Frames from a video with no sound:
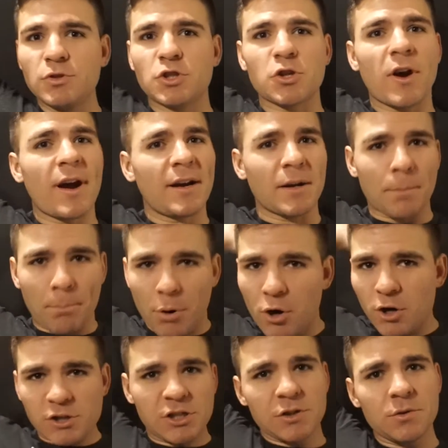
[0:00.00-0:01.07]
trying to
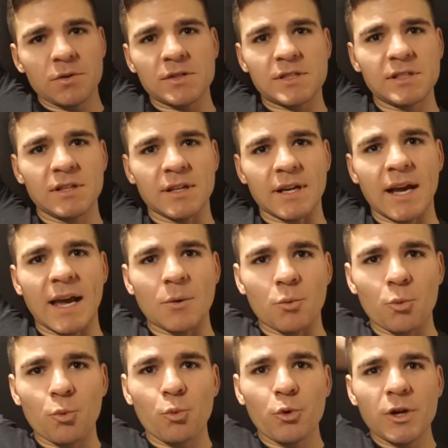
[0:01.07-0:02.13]
push it through the ceiling
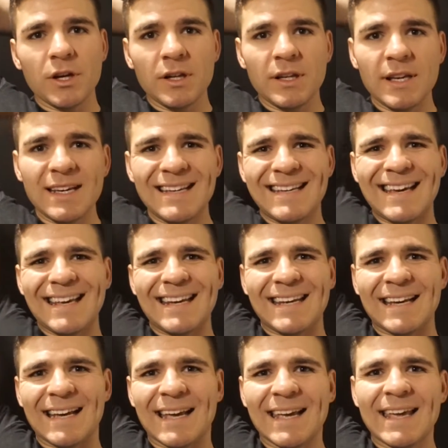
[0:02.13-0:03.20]
and really
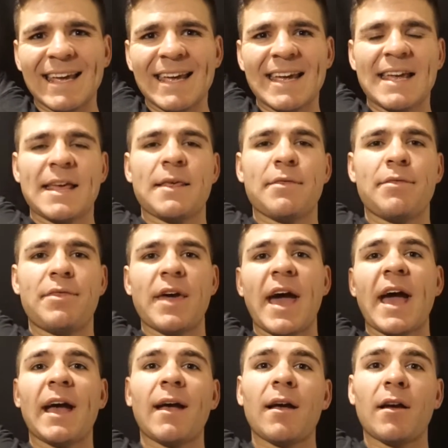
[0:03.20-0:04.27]
getting
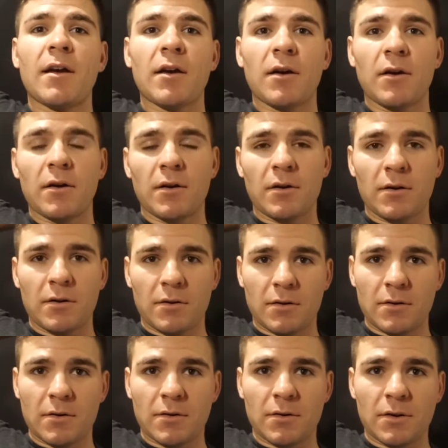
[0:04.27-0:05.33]
that
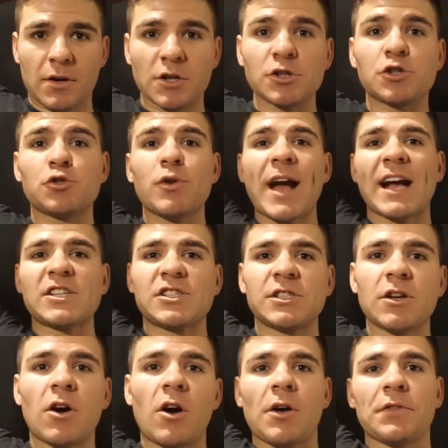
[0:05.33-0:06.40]

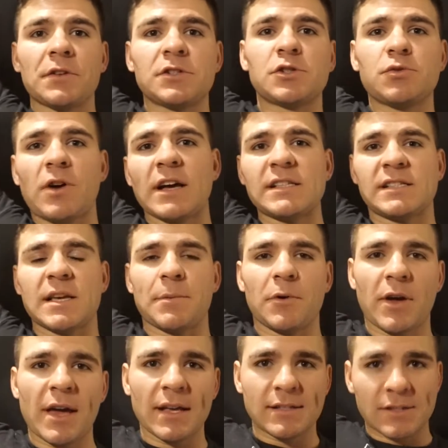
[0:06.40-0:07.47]
contraction on the tricep,
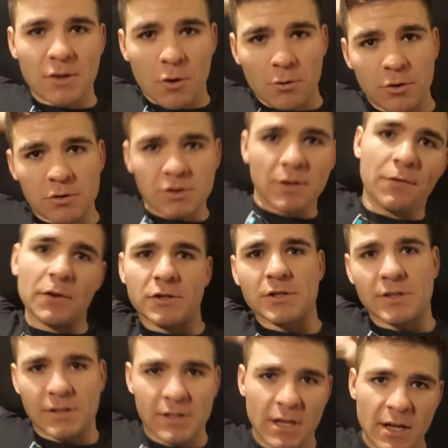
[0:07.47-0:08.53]
okay? It's no use if you're
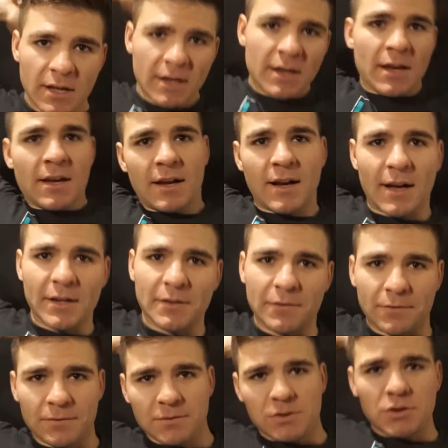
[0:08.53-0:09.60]
just kind
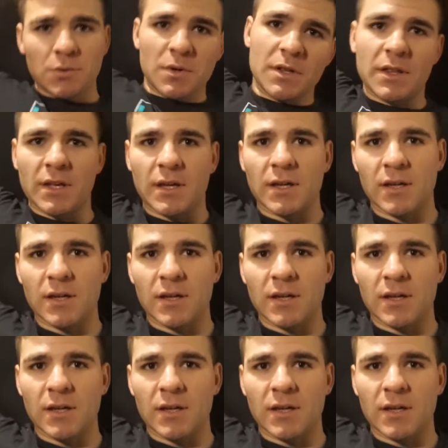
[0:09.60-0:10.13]
of doing